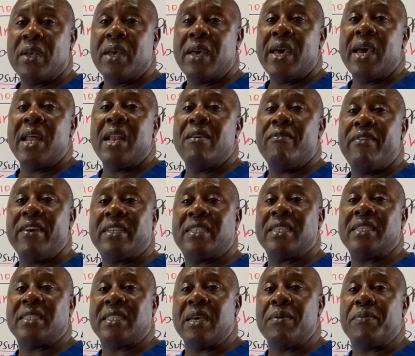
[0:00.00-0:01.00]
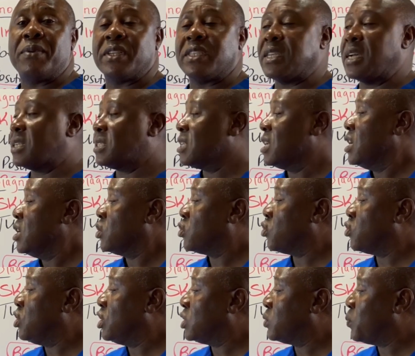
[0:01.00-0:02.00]
elevated temperatures. So
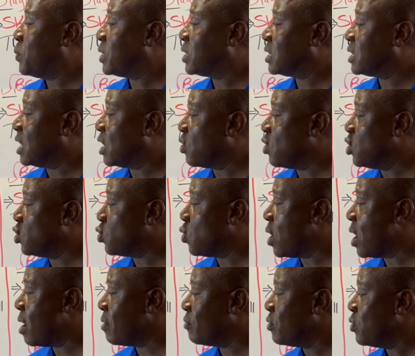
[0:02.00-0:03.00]
these patients are going to have